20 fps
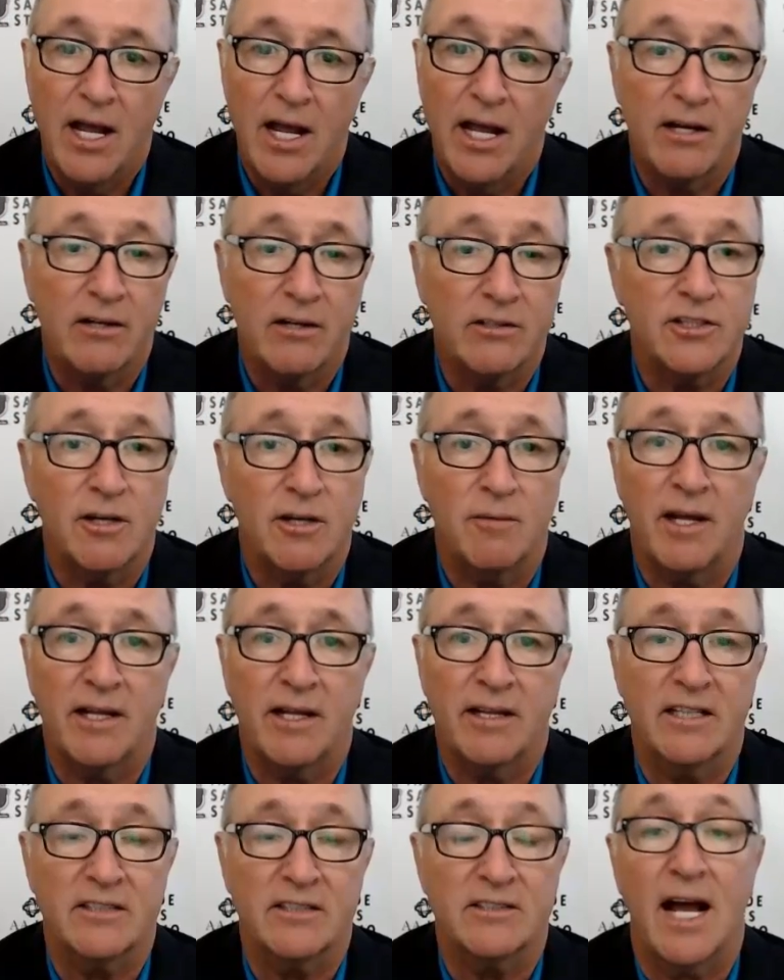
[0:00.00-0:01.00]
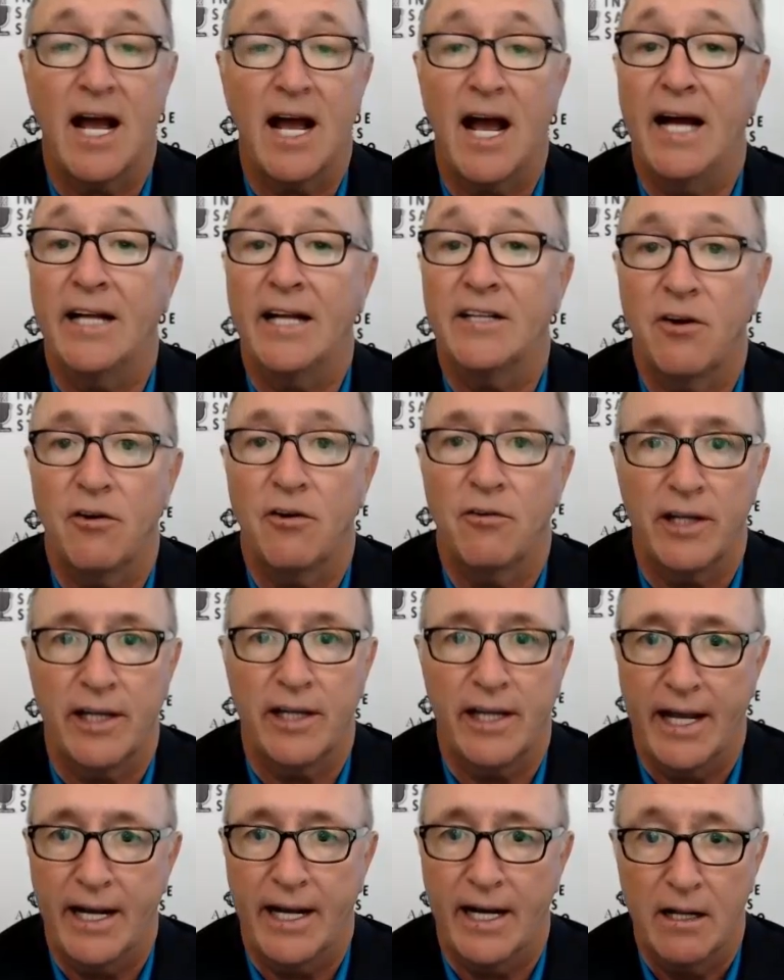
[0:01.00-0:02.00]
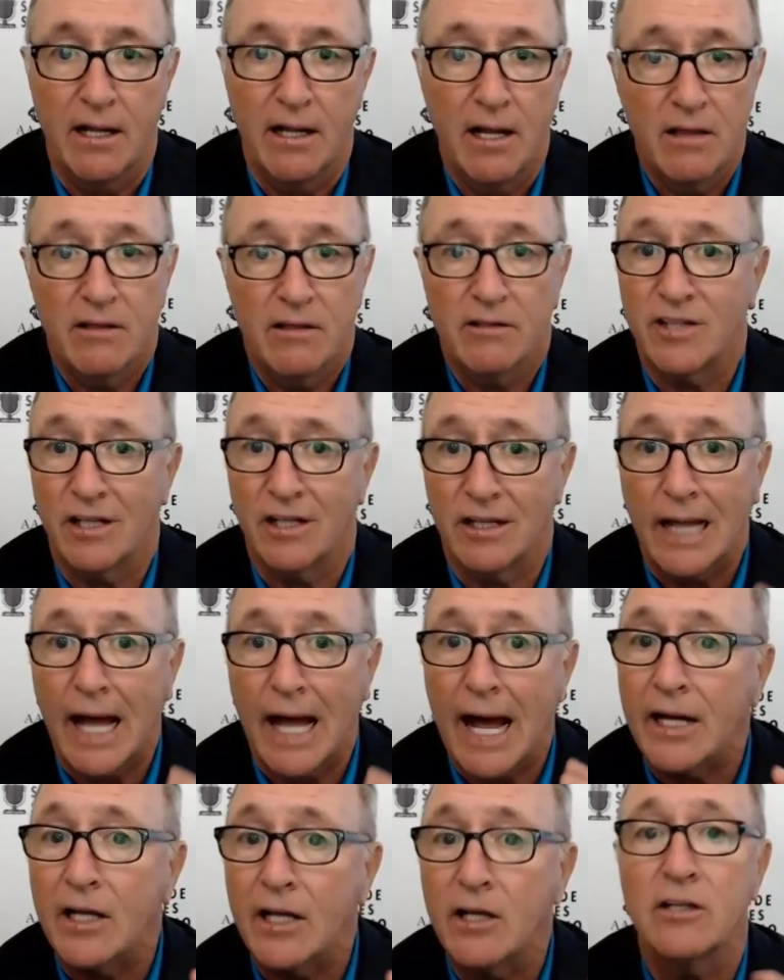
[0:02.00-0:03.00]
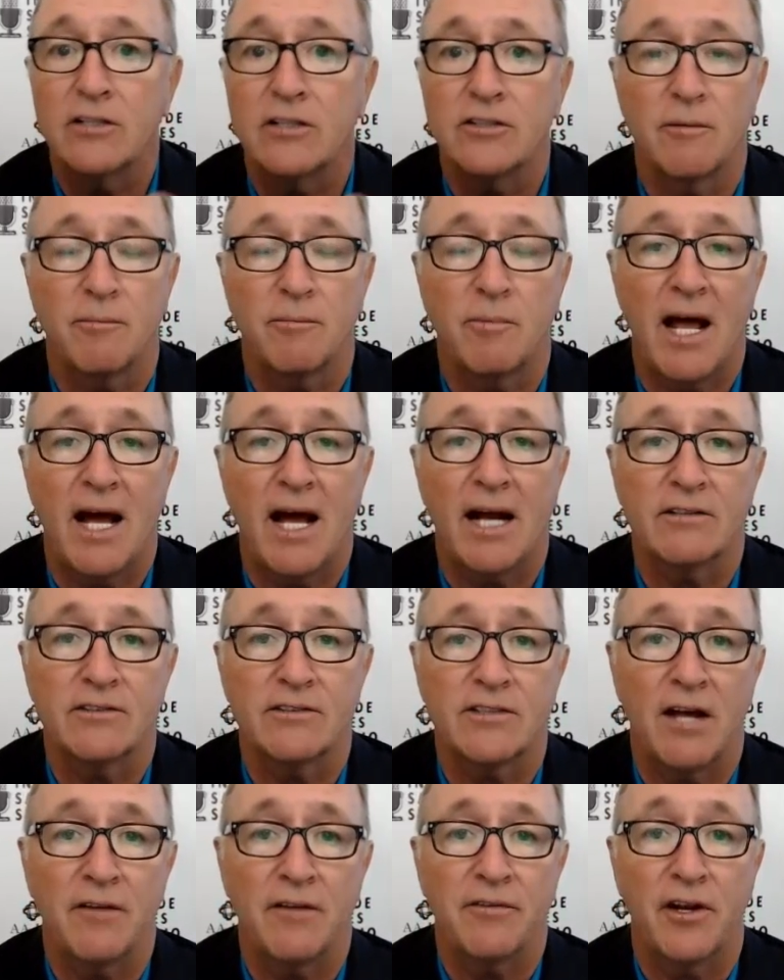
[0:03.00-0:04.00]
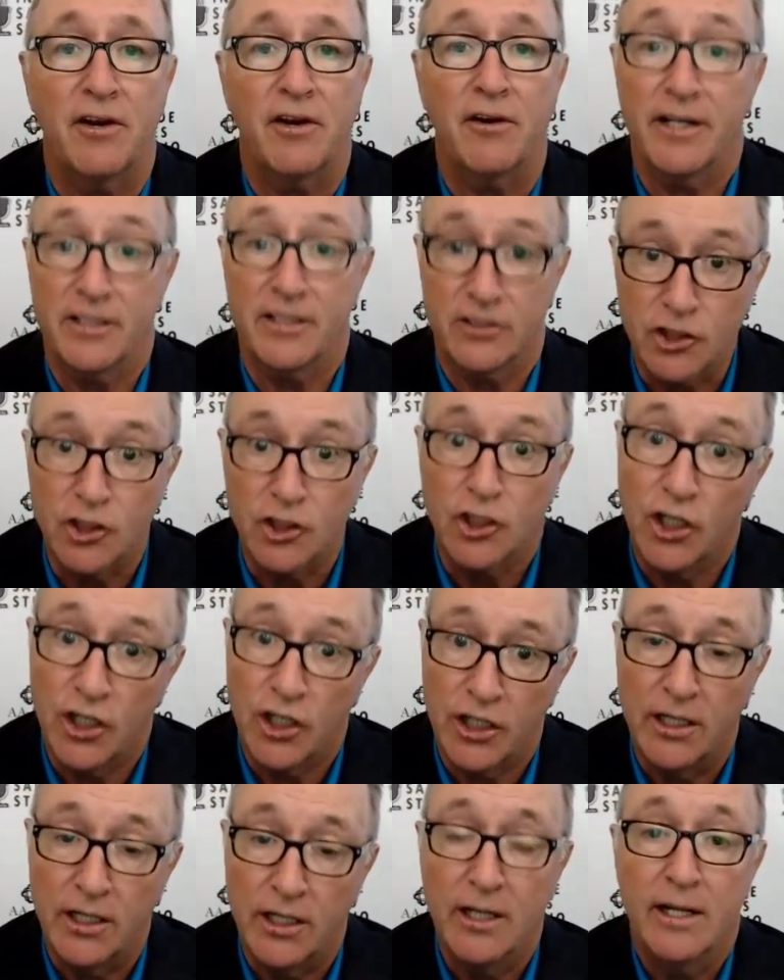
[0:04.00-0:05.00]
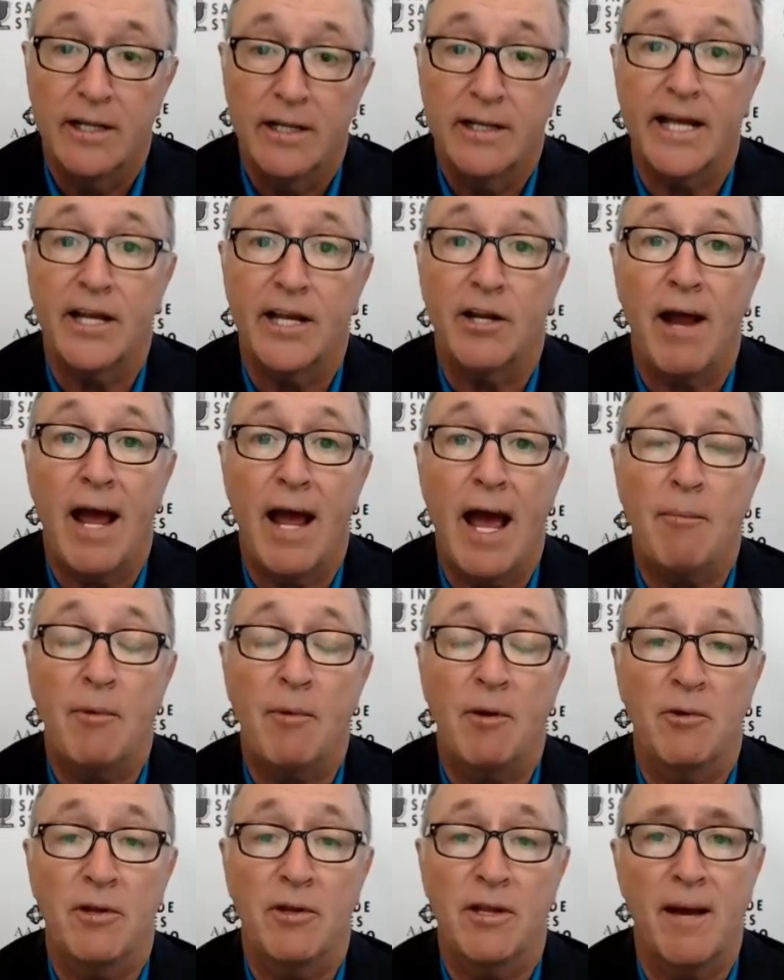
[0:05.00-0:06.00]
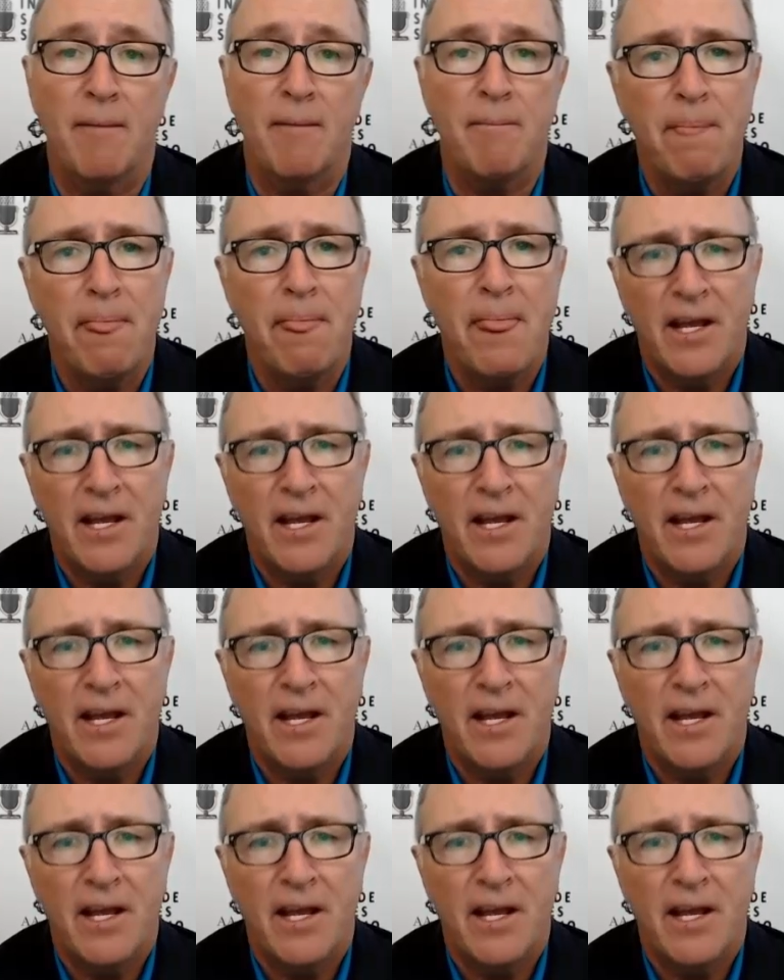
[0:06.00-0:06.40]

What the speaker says: It goes something like this, I totally get it. There's a lot of good suppliers out there and it's good that you're happy with them.